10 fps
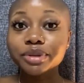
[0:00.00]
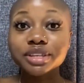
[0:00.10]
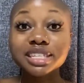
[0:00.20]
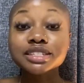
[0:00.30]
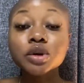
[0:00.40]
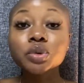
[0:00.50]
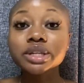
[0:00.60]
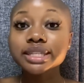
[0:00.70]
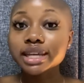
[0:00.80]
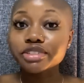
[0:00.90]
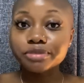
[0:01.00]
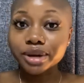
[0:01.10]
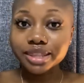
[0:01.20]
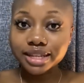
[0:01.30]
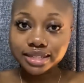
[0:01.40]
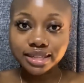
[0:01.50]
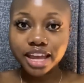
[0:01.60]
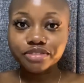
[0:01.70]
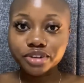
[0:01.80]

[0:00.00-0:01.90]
because that's the only Dove bar that doesn't have